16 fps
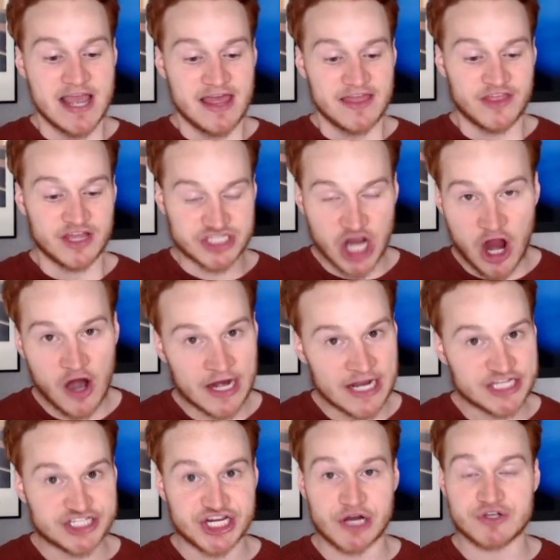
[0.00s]
The target
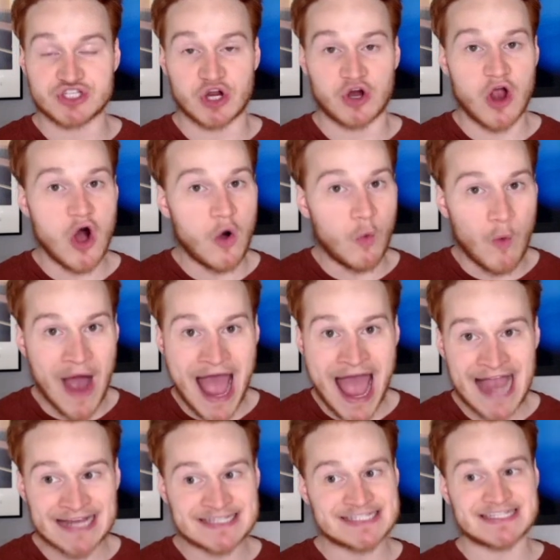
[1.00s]
shares are all
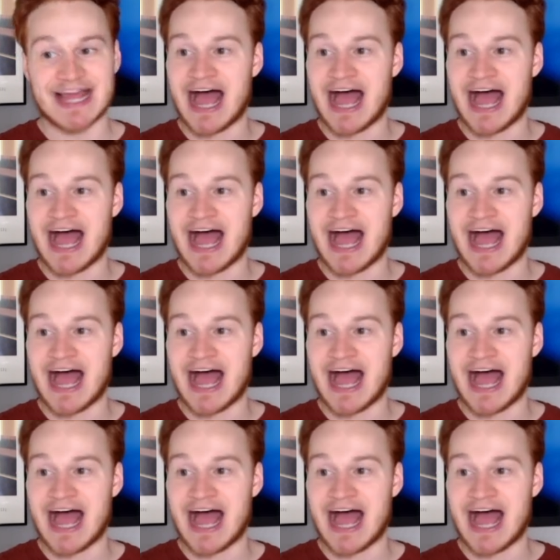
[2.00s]
whacked.